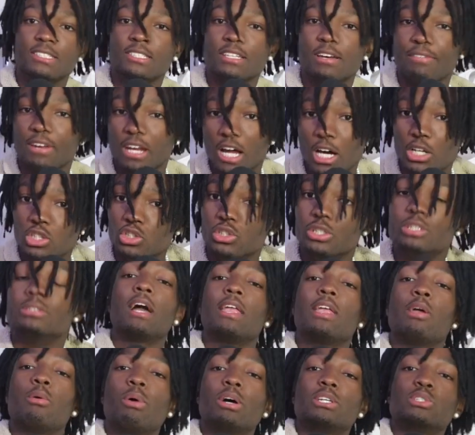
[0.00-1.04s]
700s.
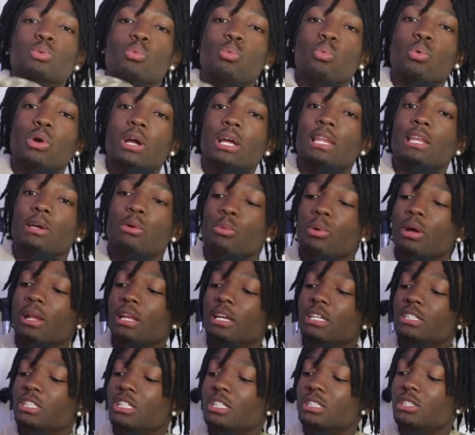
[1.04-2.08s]
Kanye West really,
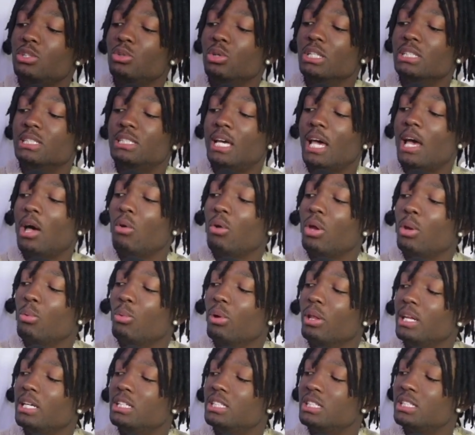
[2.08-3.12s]
really just, you can tell he
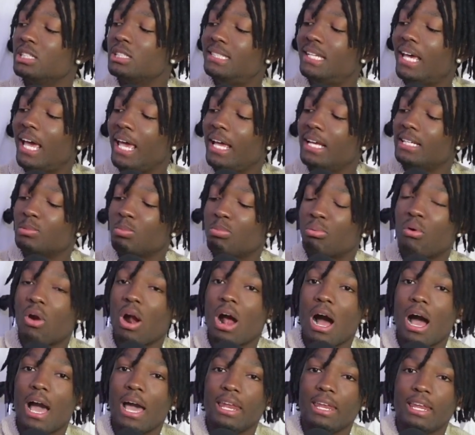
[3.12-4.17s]
really just takes
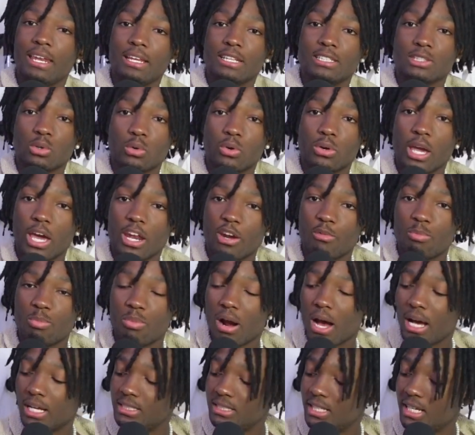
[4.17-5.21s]
pride in his creative
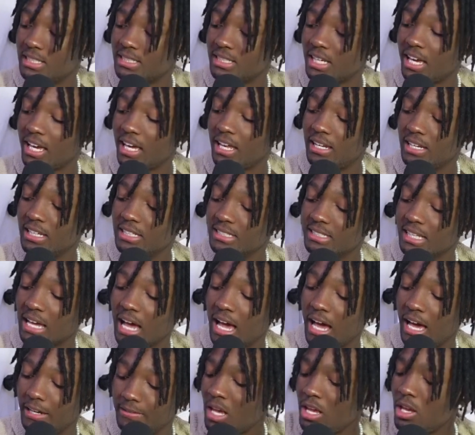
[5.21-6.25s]
process and
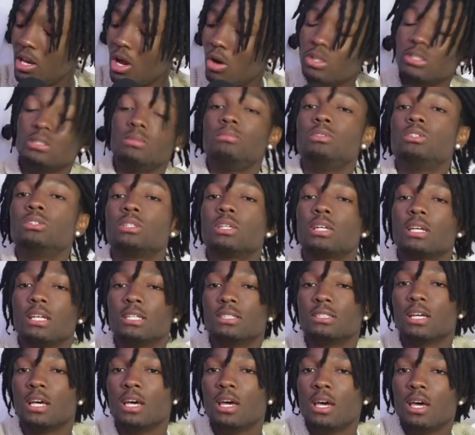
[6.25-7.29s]
design. And, you know, his music
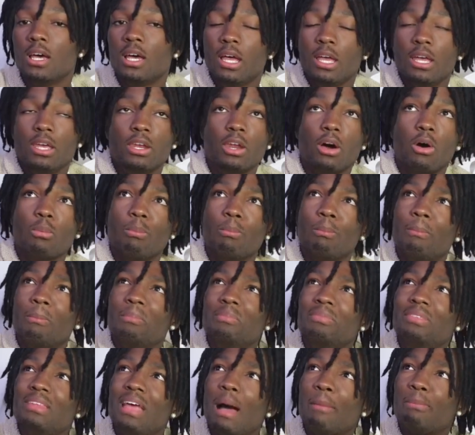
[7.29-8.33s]
is, you know,
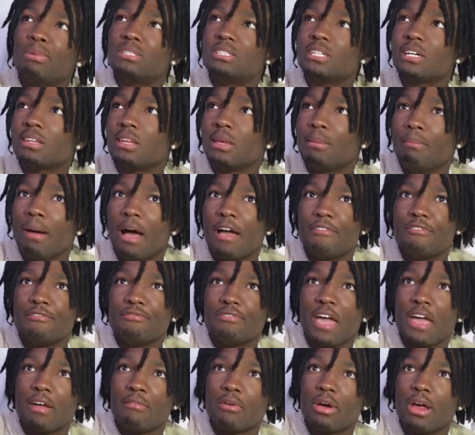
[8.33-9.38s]
not particularly my
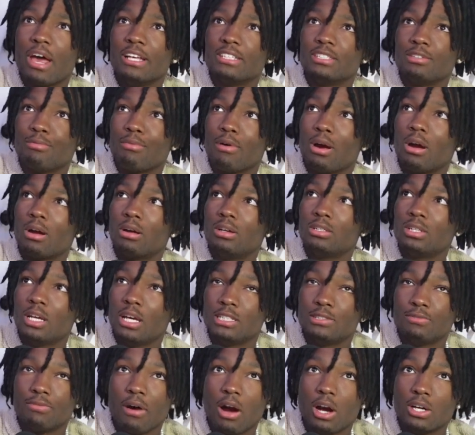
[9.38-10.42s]
favorite as
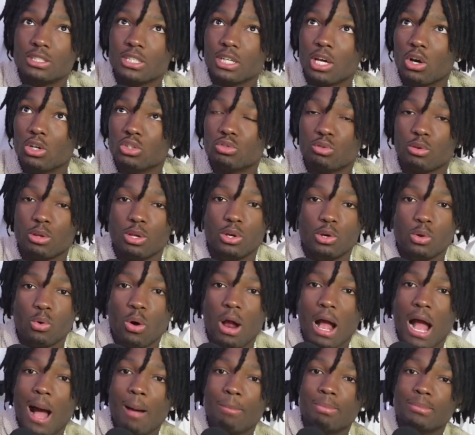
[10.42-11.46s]
far as it goes for the
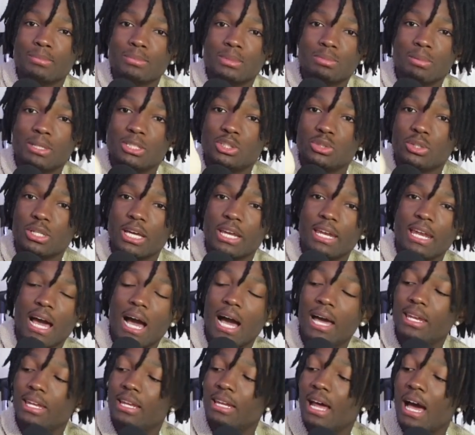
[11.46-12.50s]
newer albums, but you
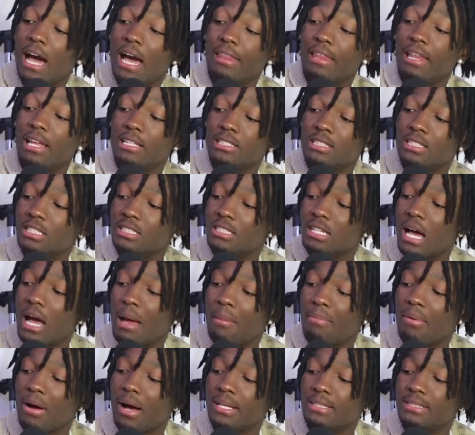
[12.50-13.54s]
cannot deny that his
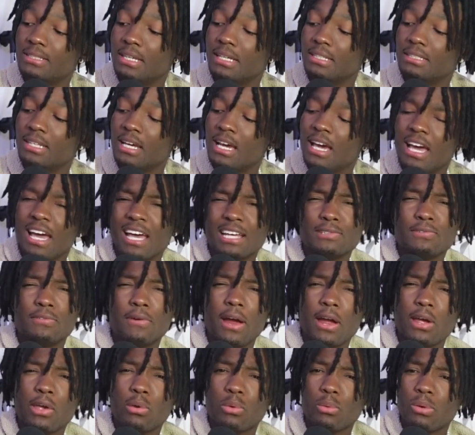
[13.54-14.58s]
design process is
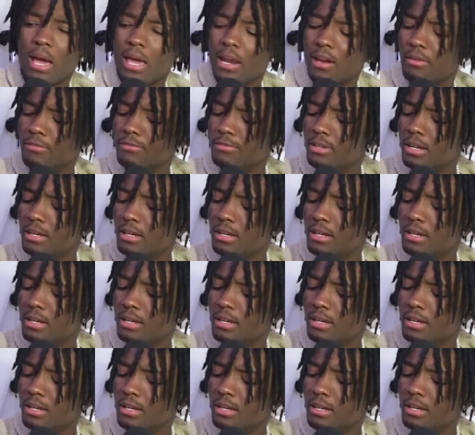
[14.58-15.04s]
very creative,